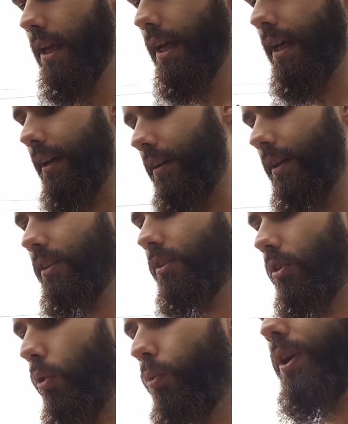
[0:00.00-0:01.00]
its
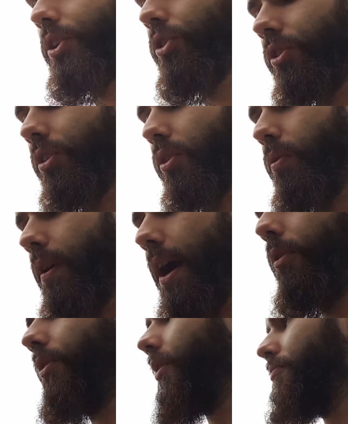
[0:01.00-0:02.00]
original
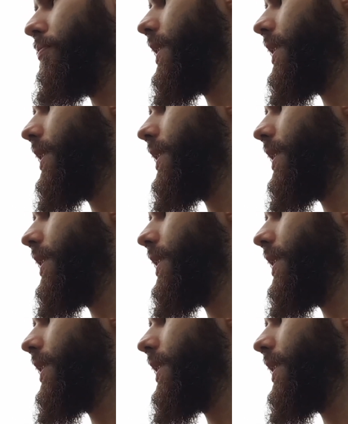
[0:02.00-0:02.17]
ground of